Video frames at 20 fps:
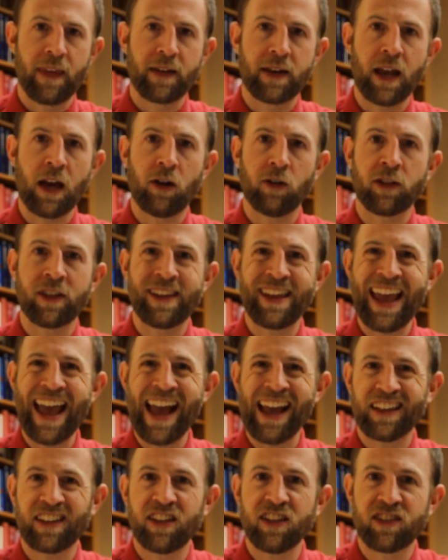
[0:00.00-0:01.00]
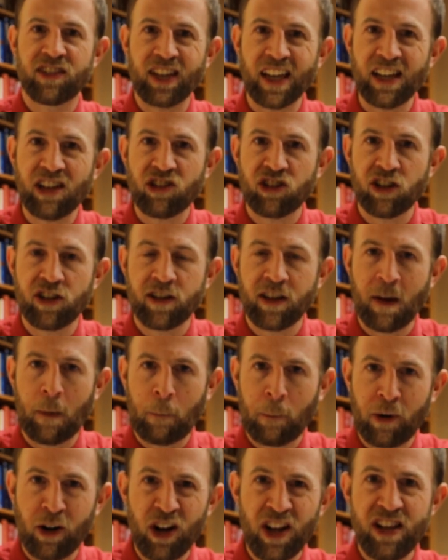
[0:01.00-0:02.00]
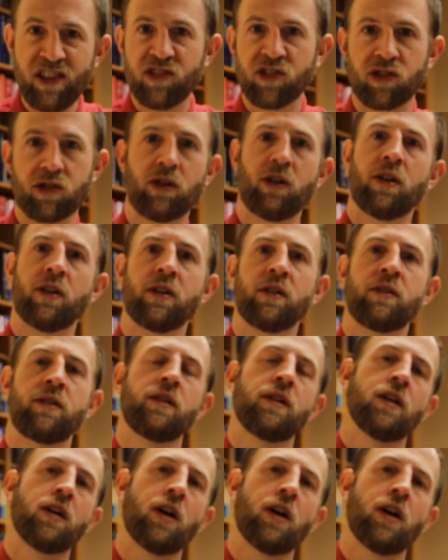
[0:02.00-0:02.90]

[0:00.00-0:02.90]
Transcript: Now, the accusation the priests are,